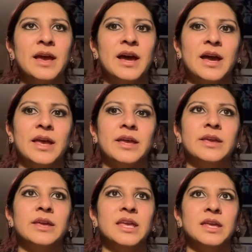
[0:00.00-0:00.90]

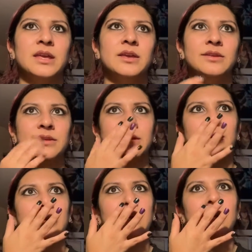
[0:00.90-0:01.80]
I've
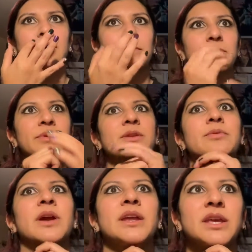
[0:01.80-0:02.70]
been
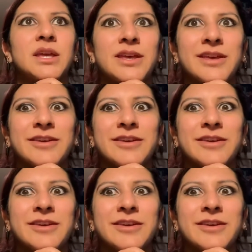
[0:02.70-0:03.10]
writing.